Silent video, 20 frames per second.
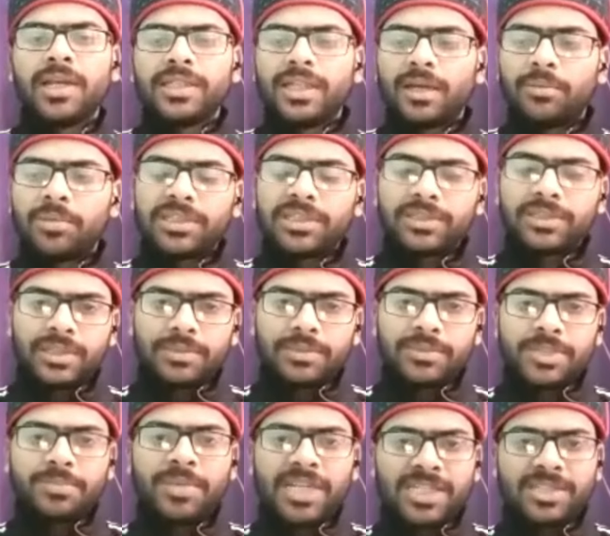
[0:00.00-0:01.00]
Yeah, but
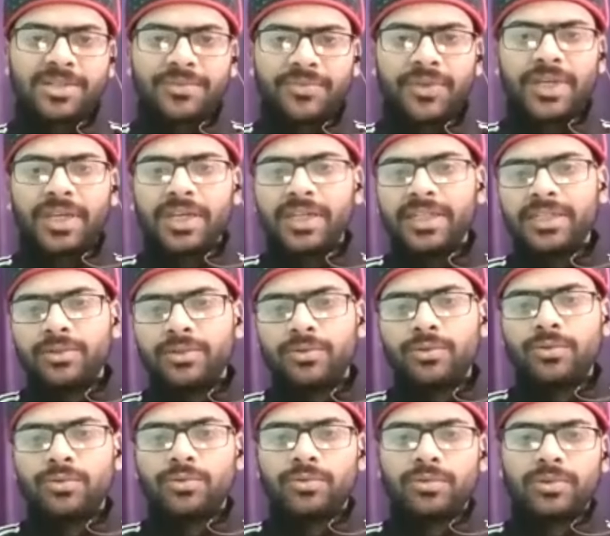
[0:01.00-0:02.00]
specifically
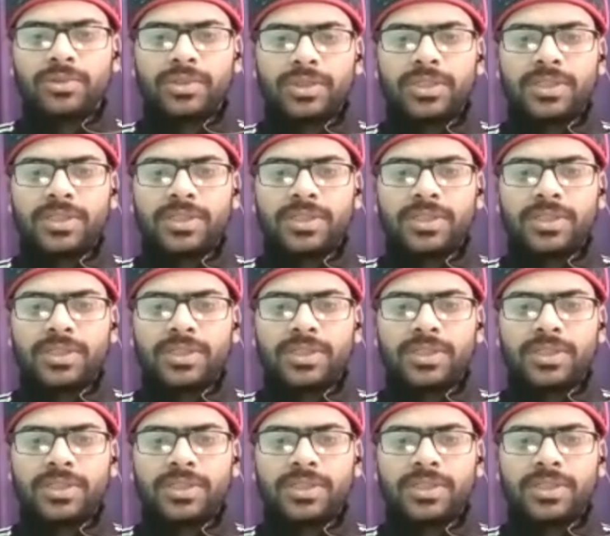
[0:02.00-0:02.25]
you